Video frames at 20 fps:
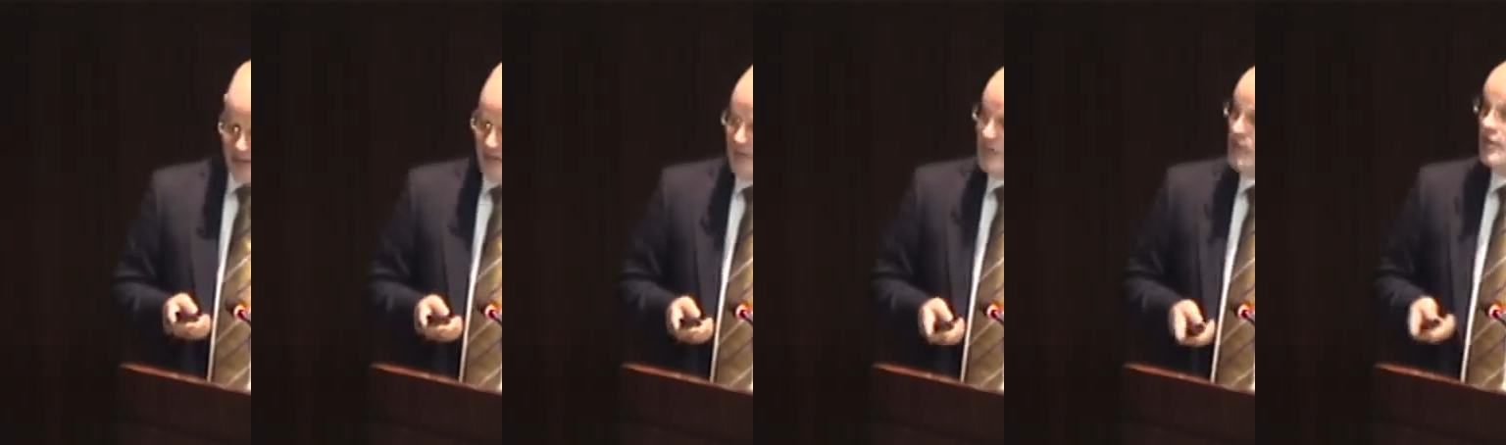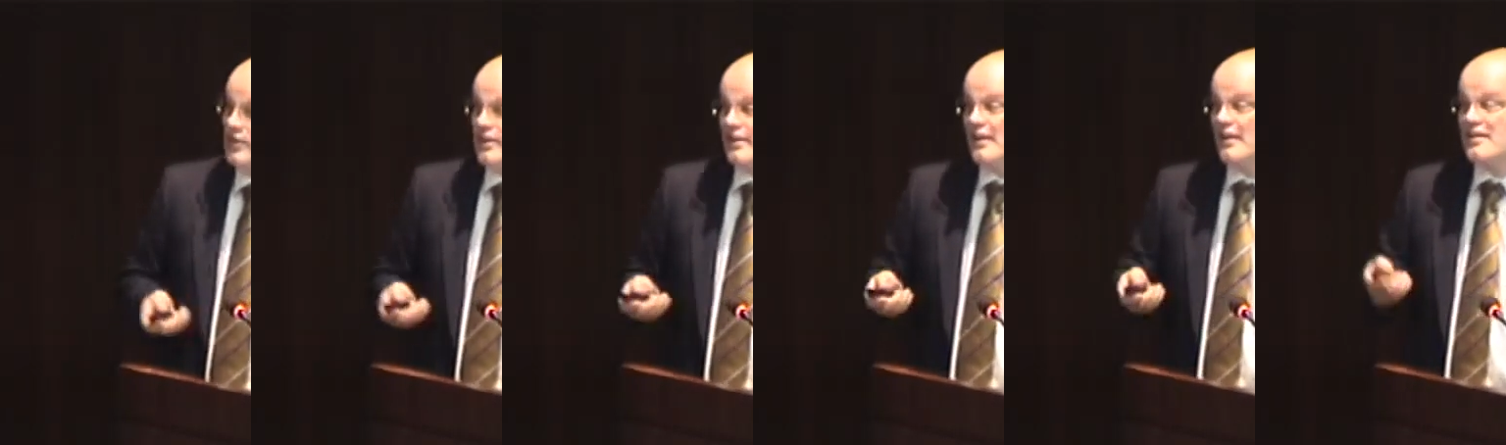
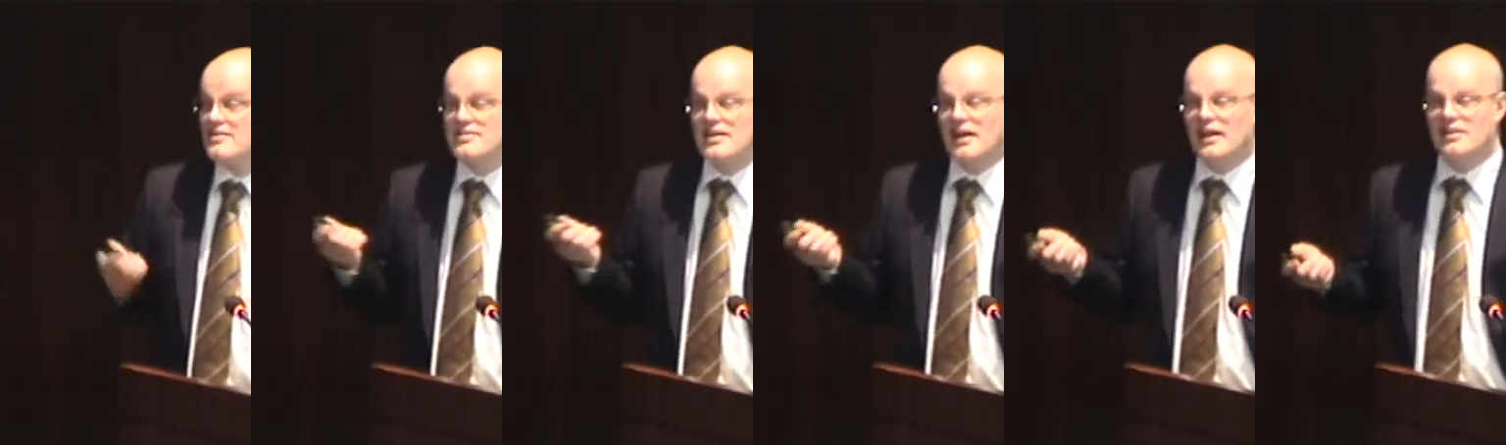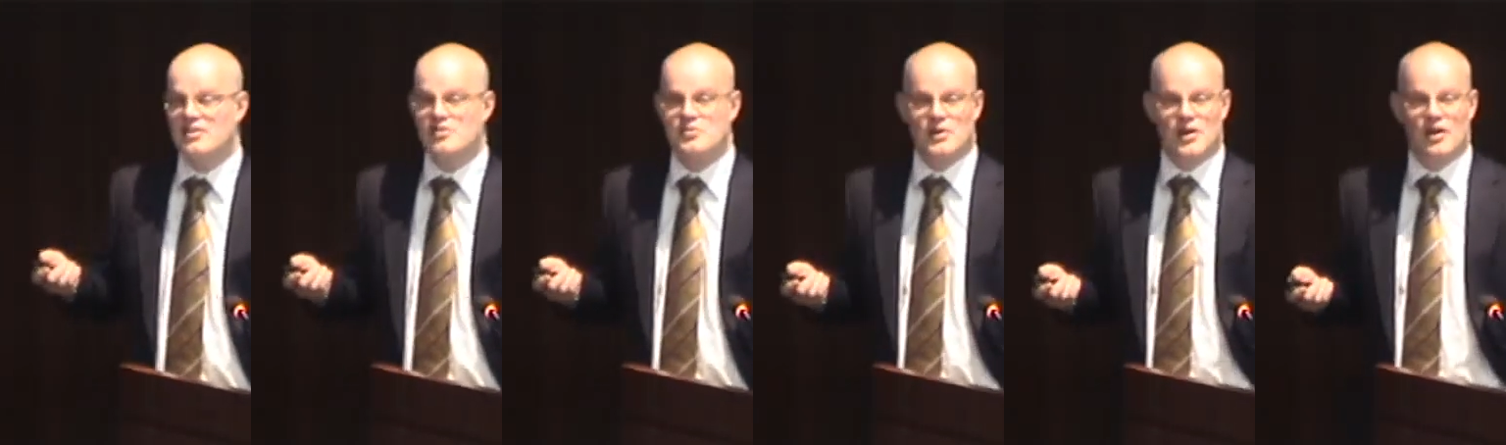So in
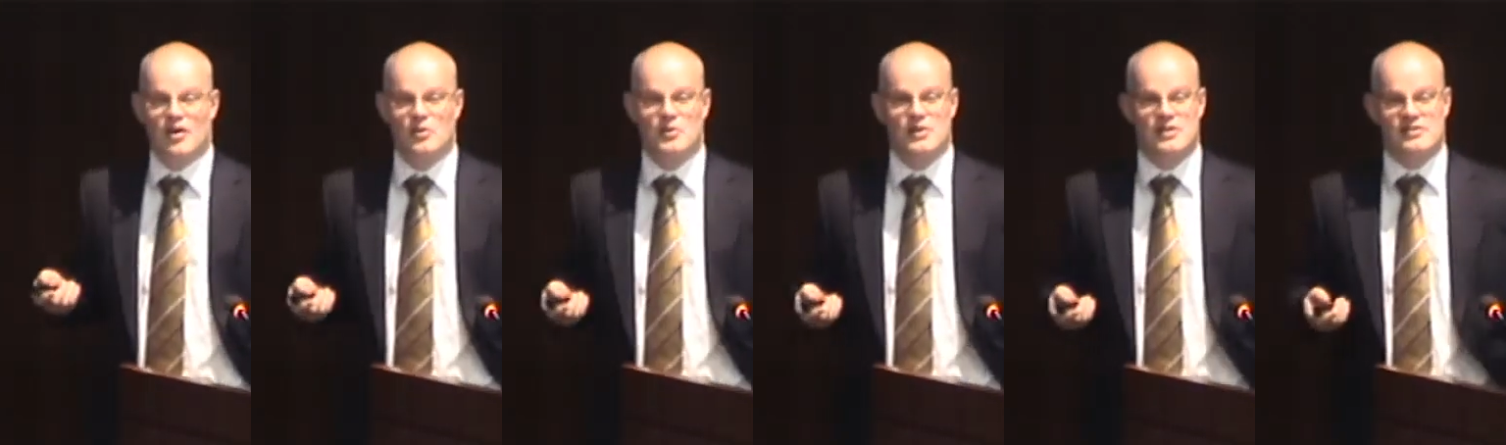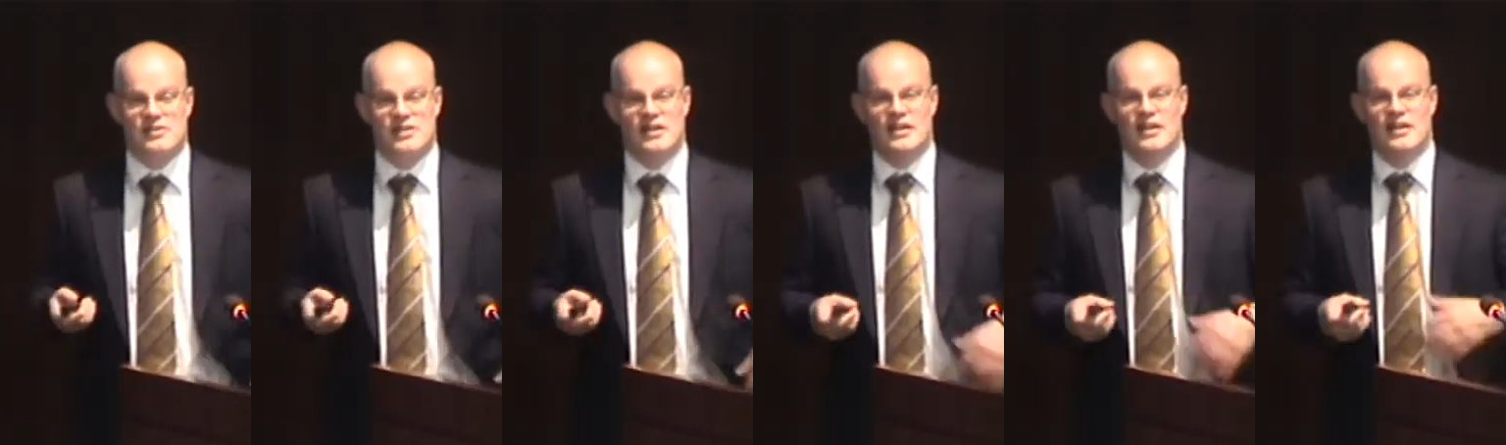science, we
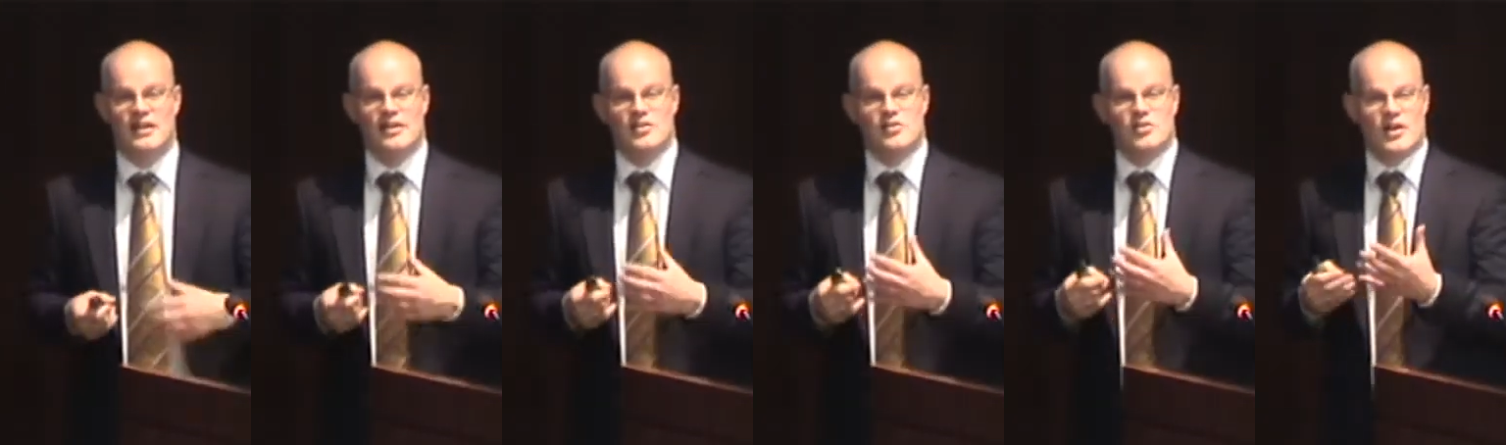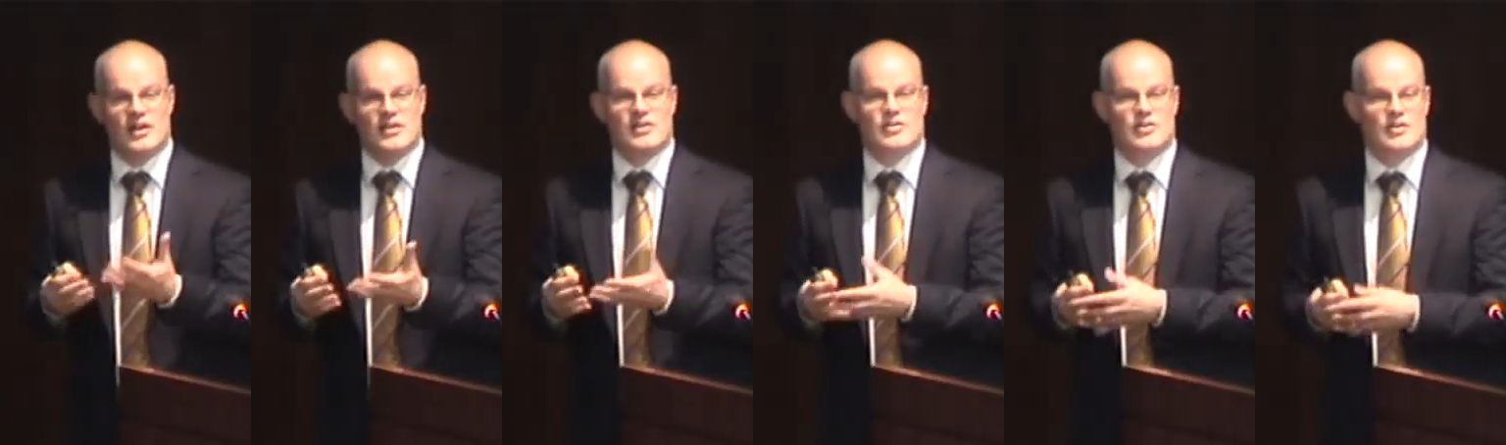always
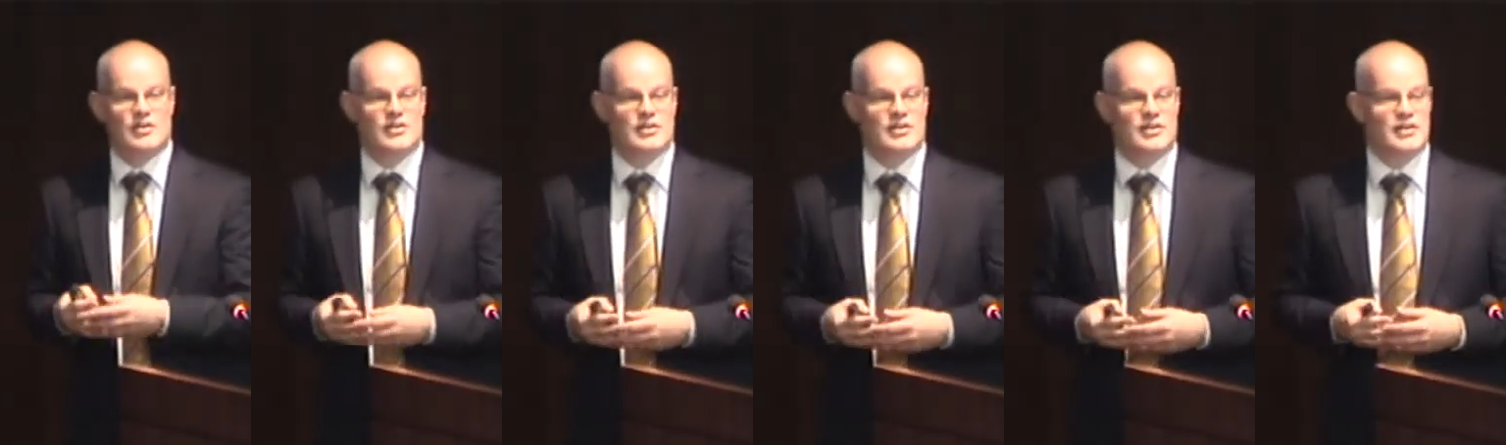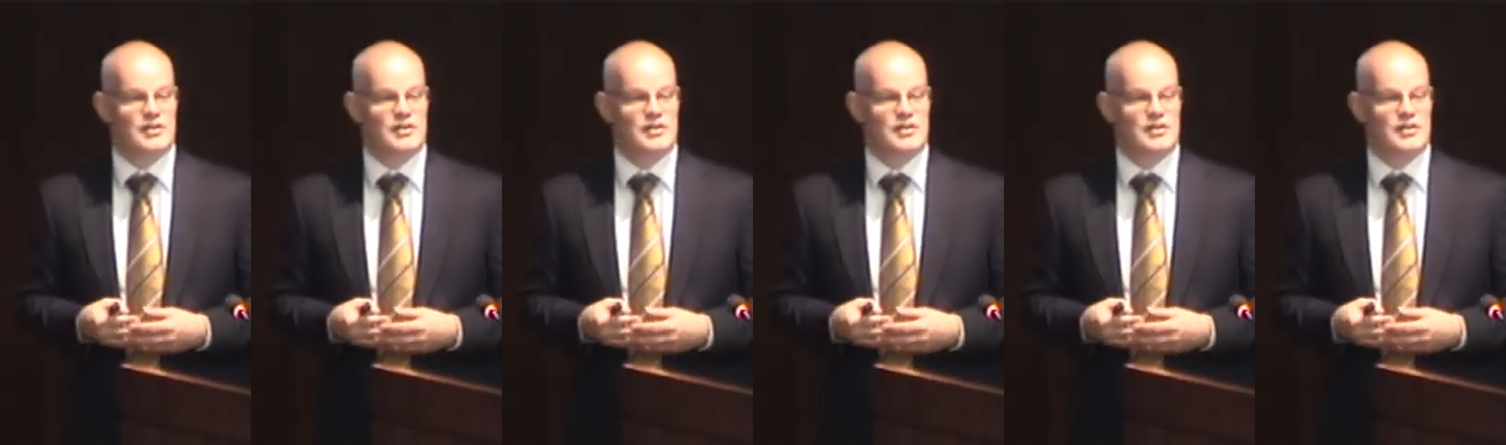try to